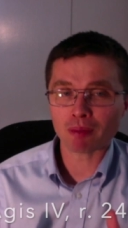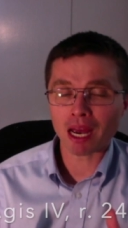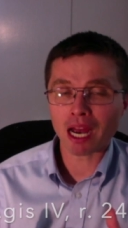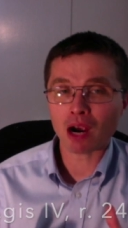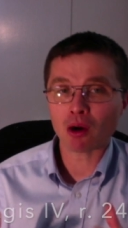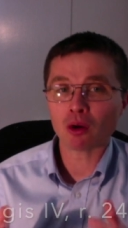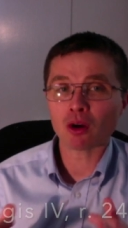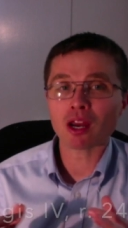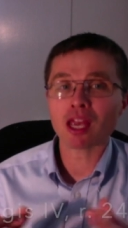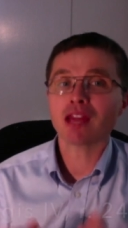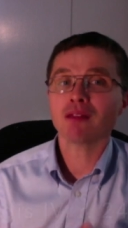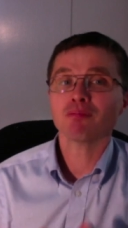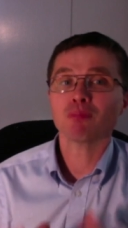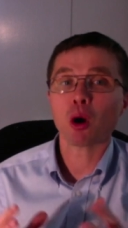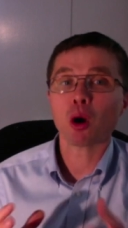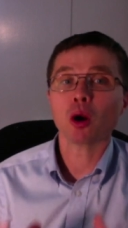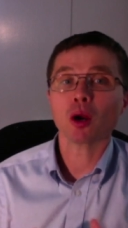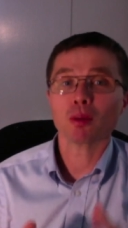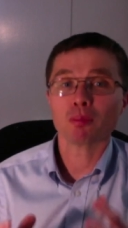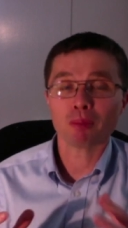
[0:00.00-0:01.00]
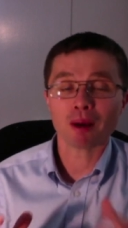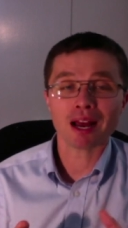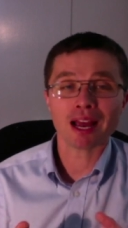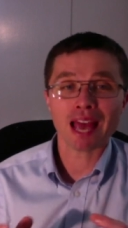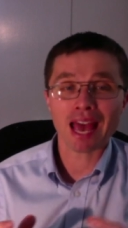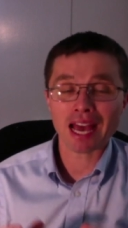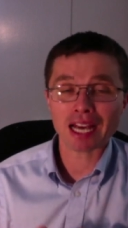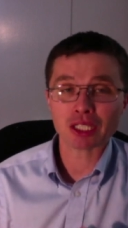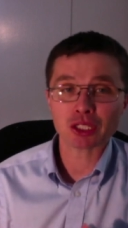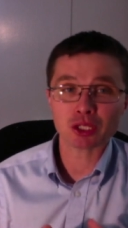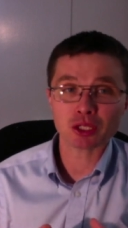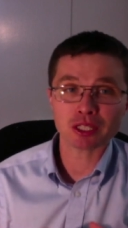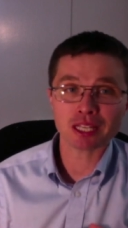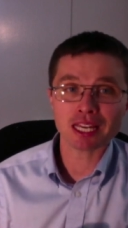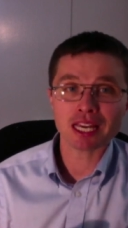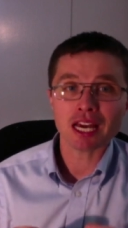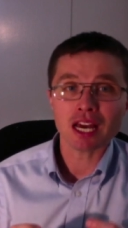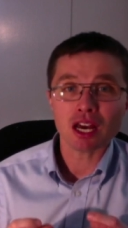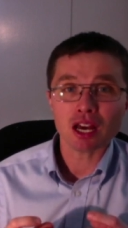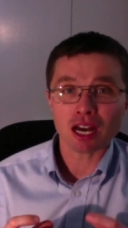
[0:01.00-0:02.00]
power in part by
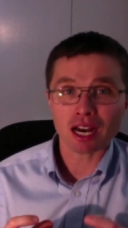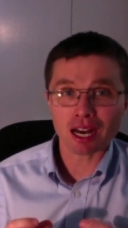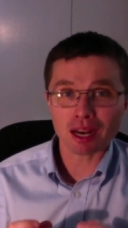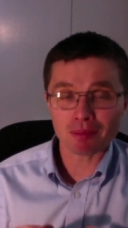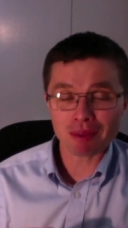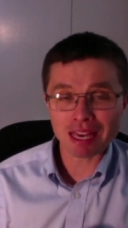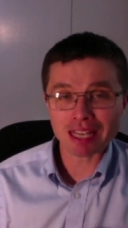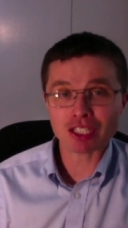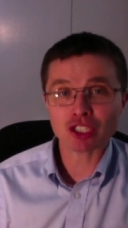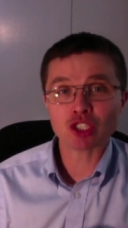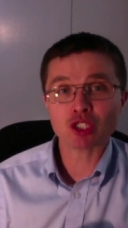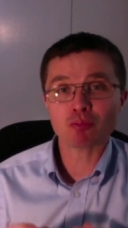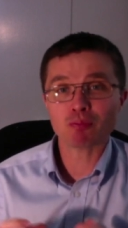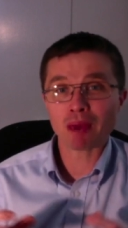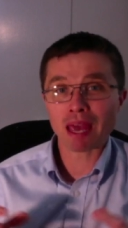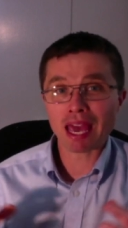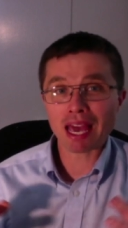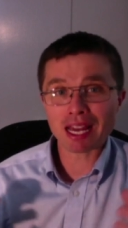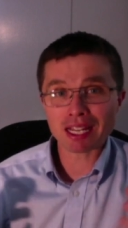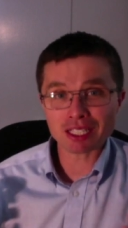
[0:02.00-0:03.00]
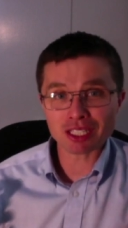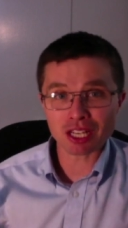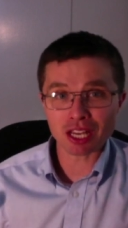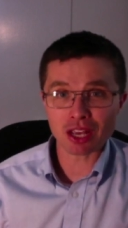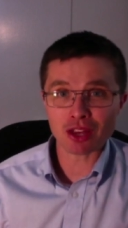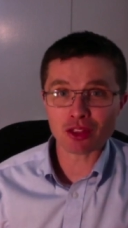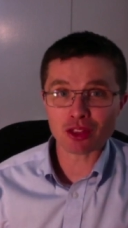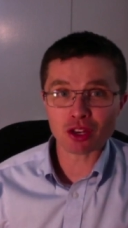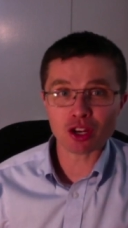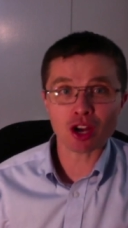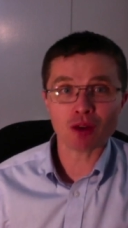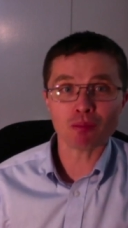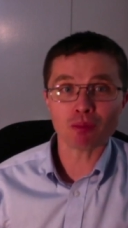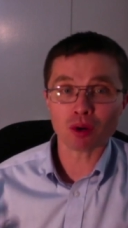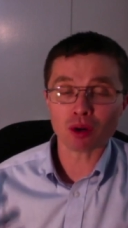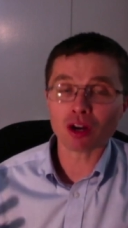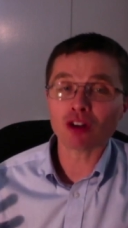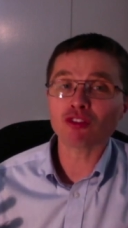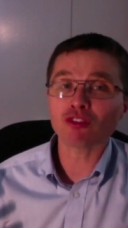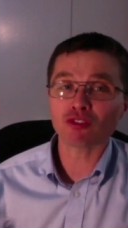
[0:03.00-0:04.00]
actually expanding the
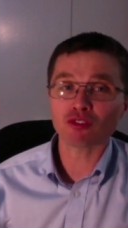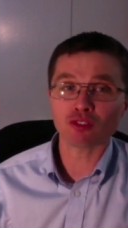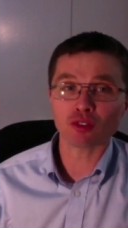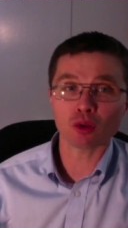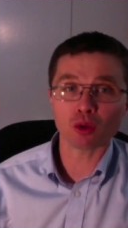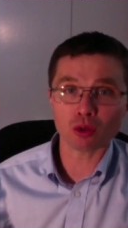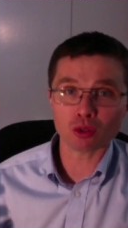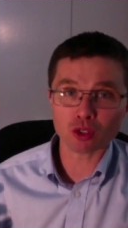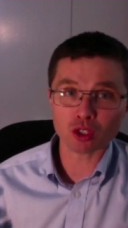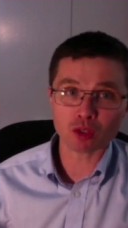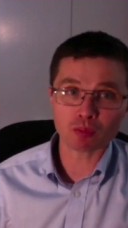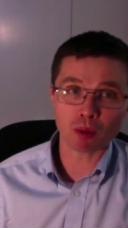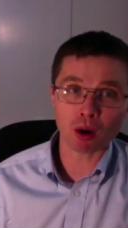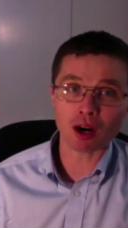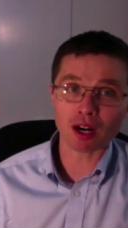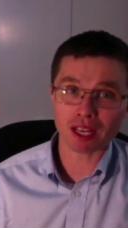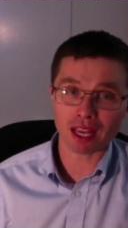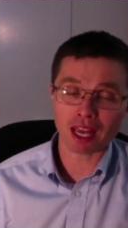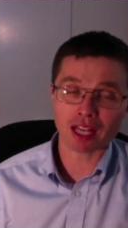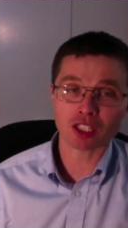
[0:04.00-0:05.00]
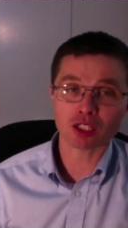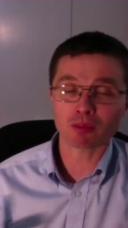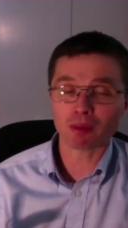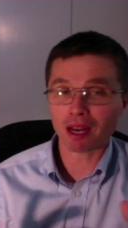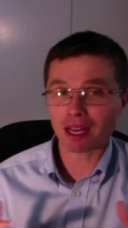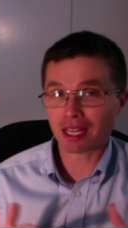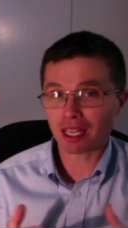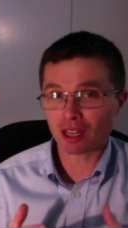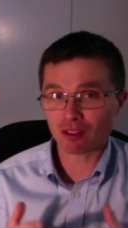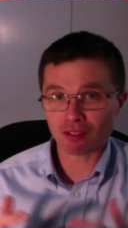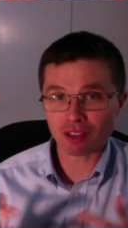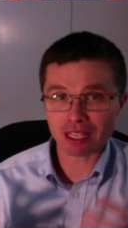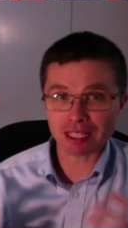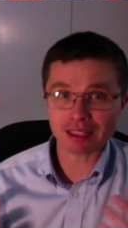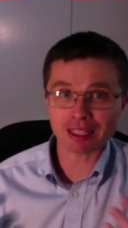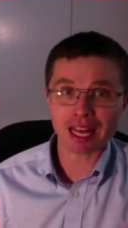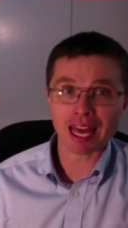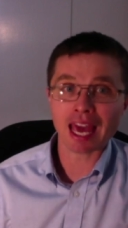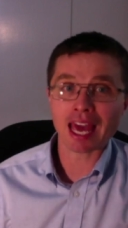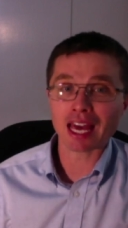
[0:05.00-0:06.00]
number of full Spartiates by
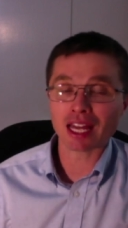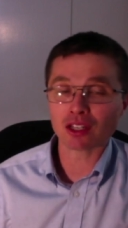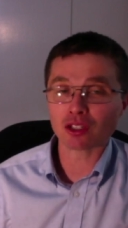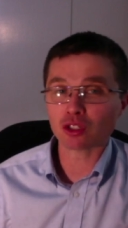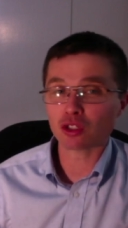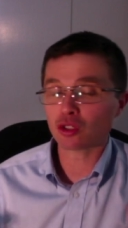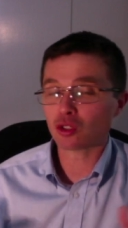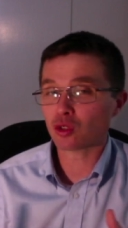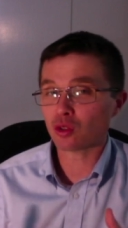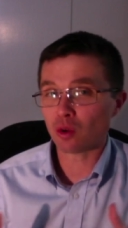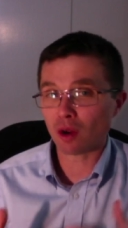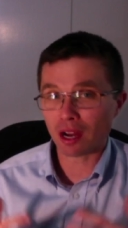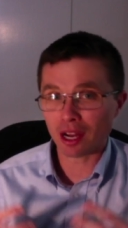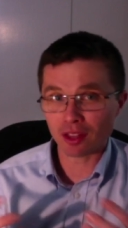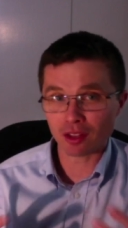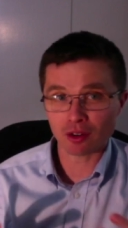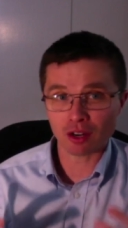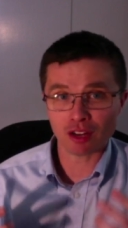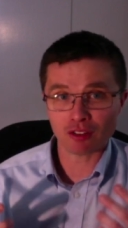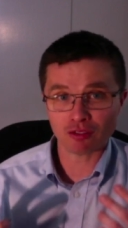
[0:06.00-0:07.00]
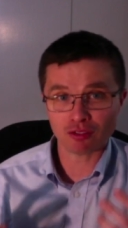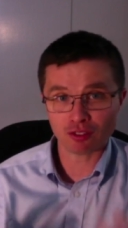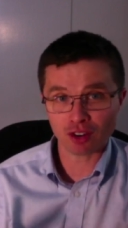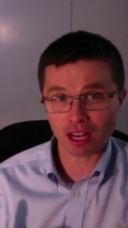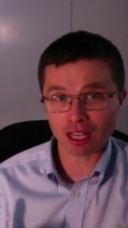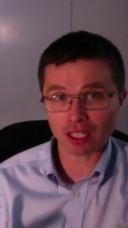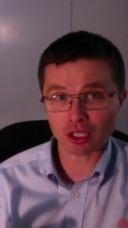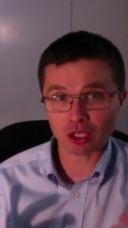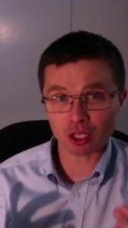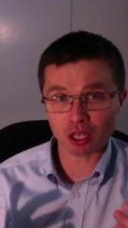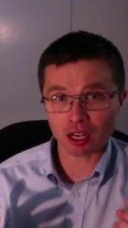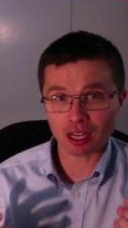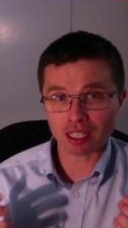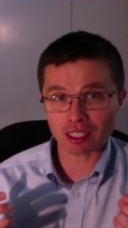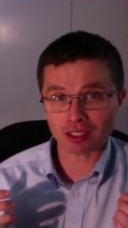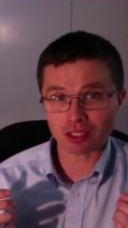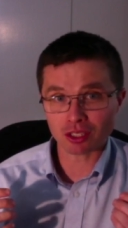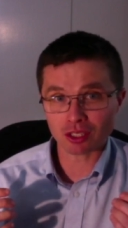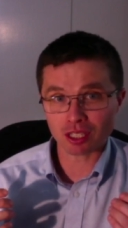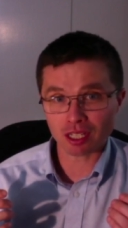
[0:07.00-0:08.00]
giving land to either
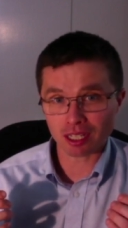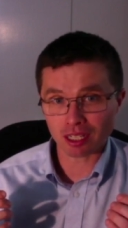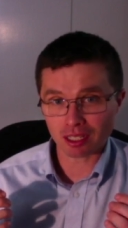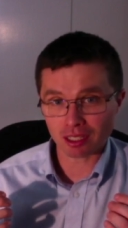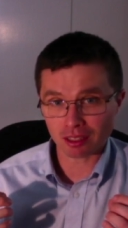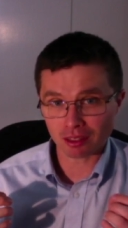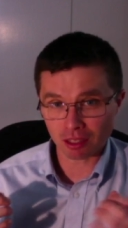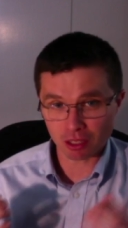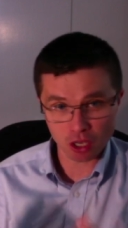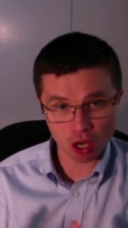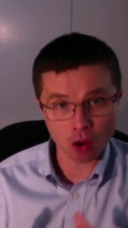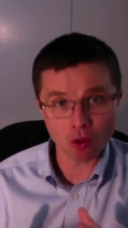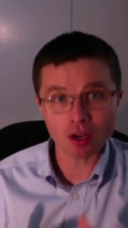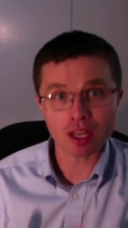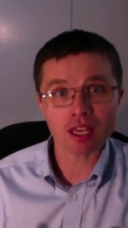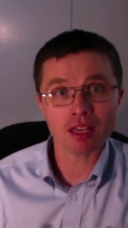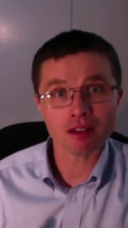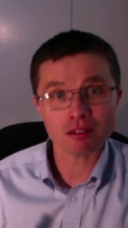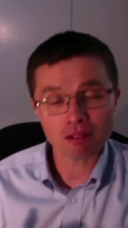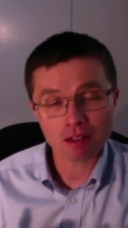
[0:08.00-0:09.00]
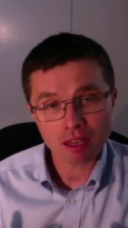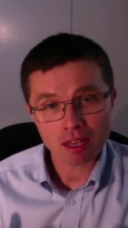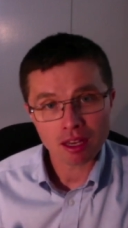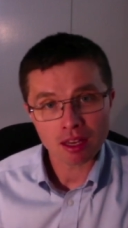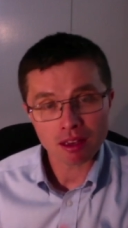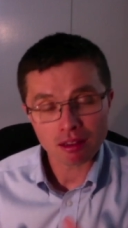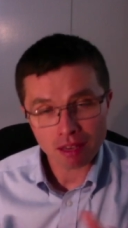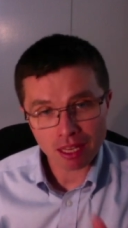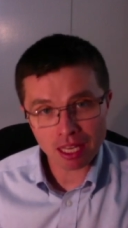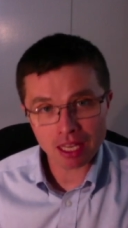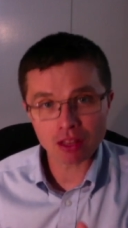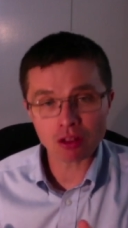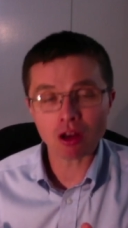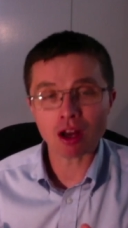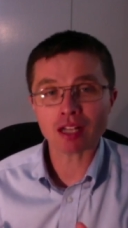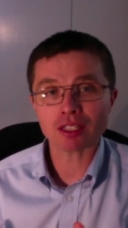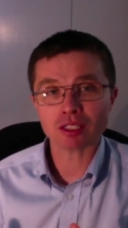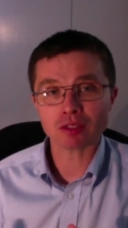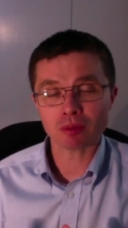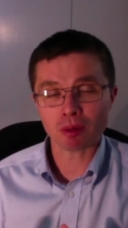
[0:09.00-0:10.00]
enfranchised Laconian
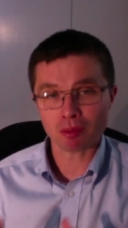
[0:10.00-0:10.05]
helots.